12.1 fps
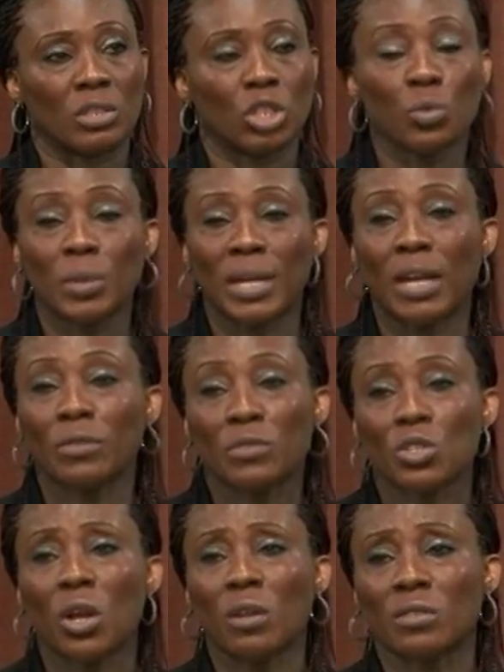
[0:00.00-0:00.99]
You will get
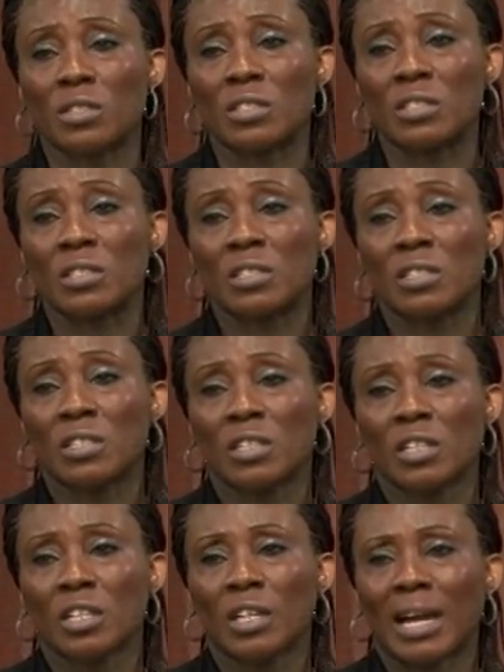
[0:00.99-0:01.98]
results.
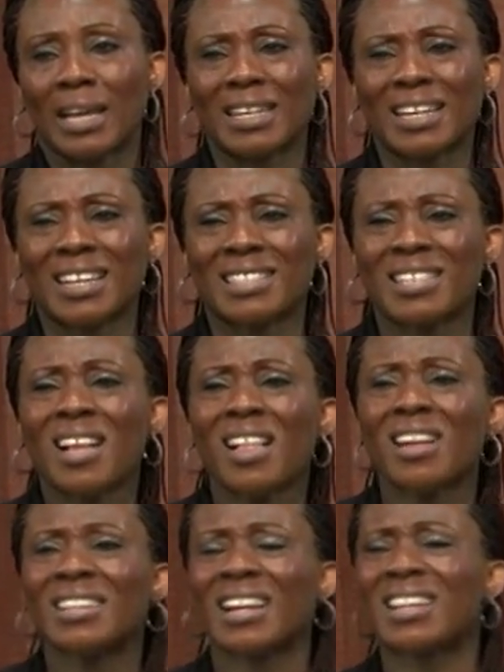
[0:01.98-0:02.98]
And like
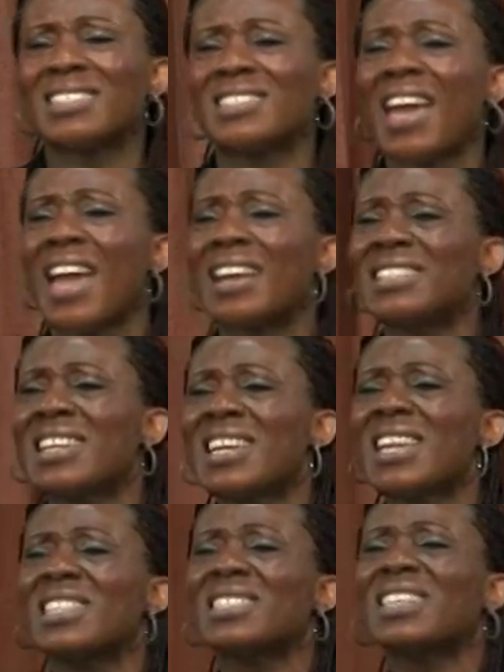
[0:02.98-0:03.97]
I said,
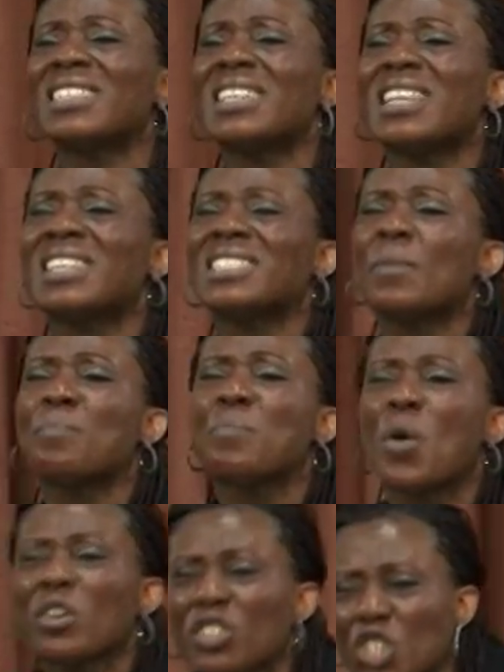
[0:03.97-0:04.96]
it's a
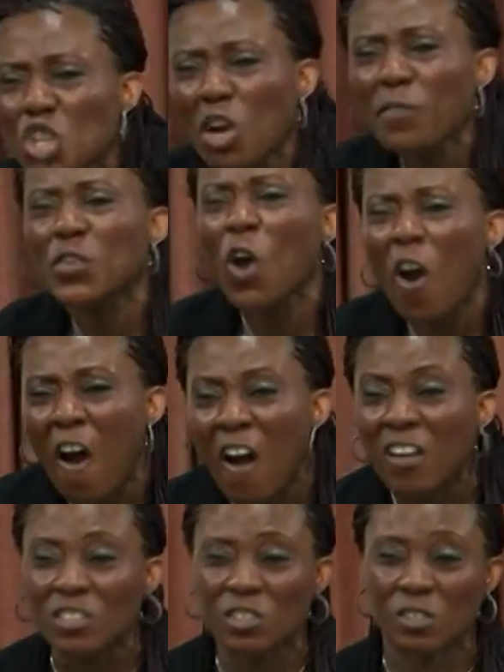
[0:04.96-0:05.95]
posture of your
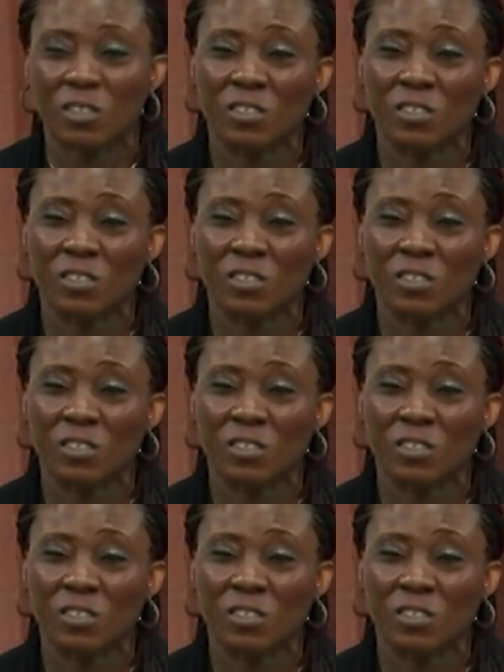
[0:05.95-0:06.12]
heart.